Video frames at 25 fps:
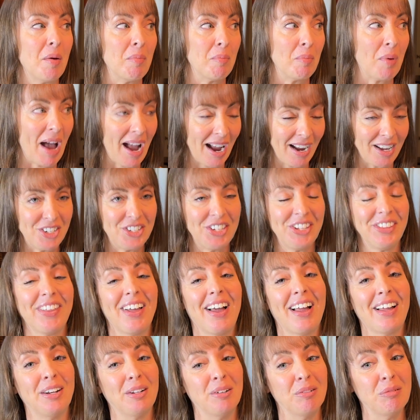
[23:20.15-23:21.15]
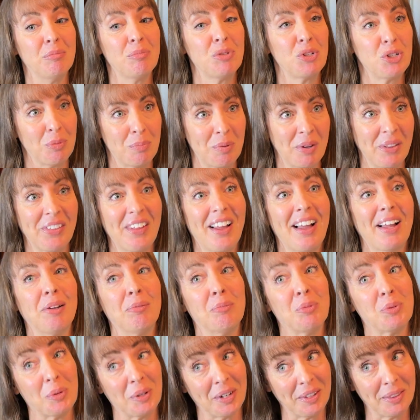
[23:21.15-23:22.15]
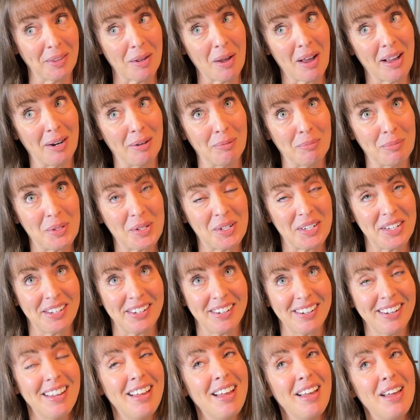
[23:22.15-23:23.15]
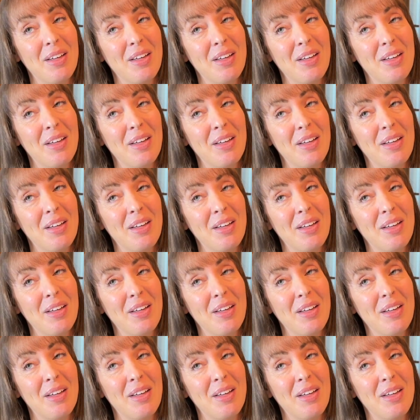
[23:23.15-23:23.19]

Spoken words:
packaging the items, shipping the items, running the items to